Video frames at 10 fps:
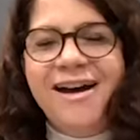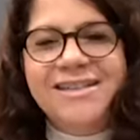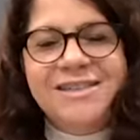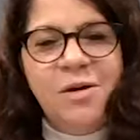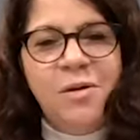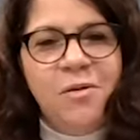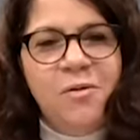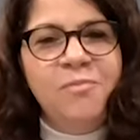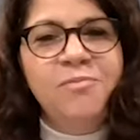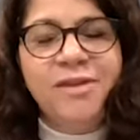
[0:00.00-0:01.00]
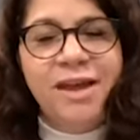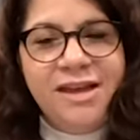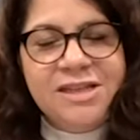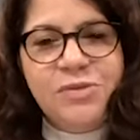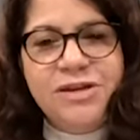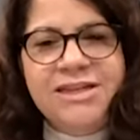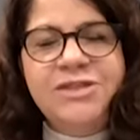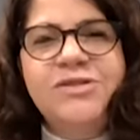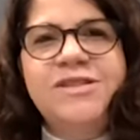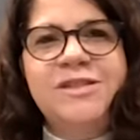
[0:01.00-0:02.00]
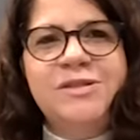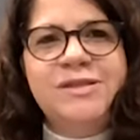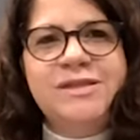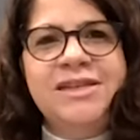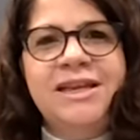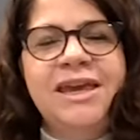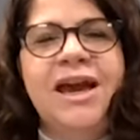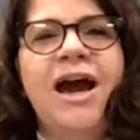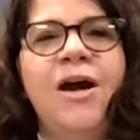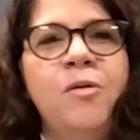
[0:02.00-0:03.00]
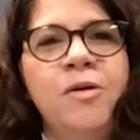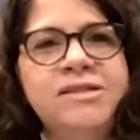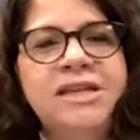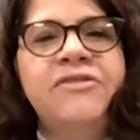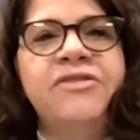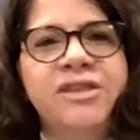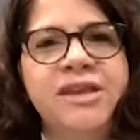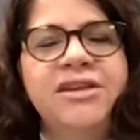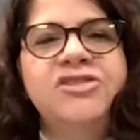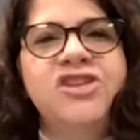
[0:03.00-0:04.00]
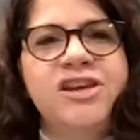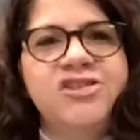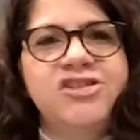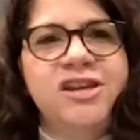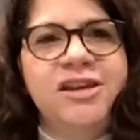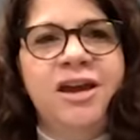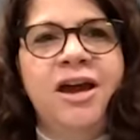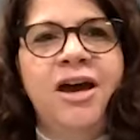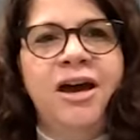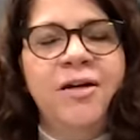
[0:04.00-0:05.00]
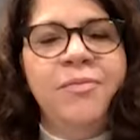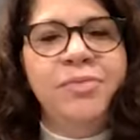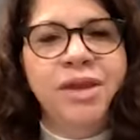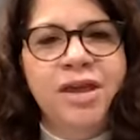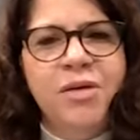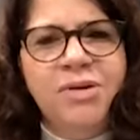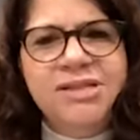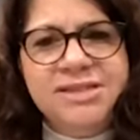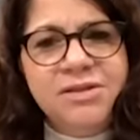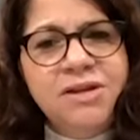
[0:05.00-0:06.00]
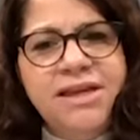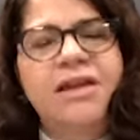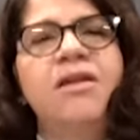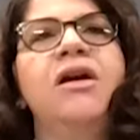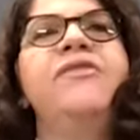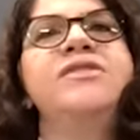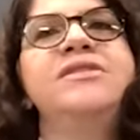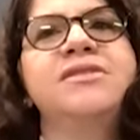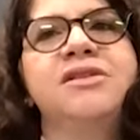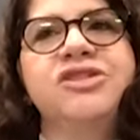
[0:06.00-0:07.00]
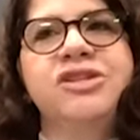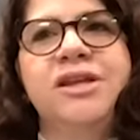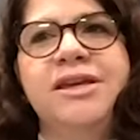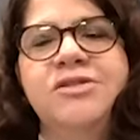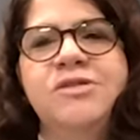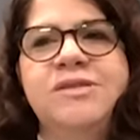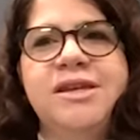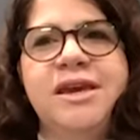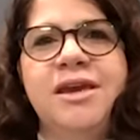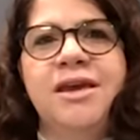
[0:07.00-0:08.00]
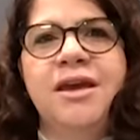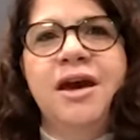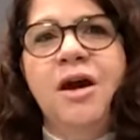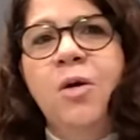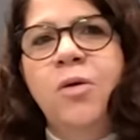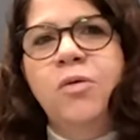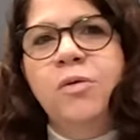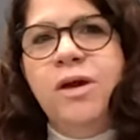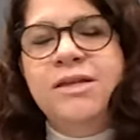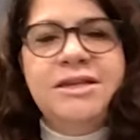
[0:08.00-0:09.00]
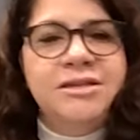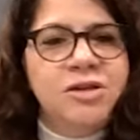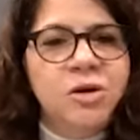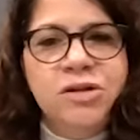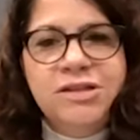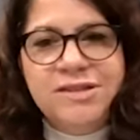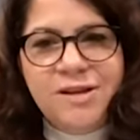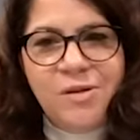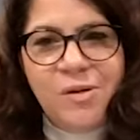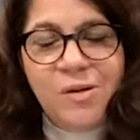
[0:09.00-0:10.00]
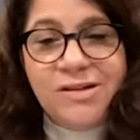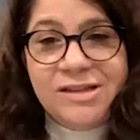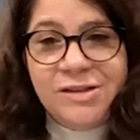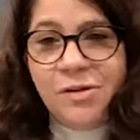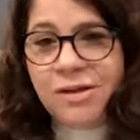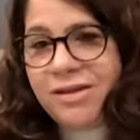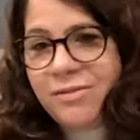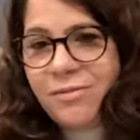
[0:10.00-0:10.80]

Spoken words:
So it's pretty interesting to see like how is everything changing. But there's still like a lot of discussion, like to say, oh, is that good? Is that good? Like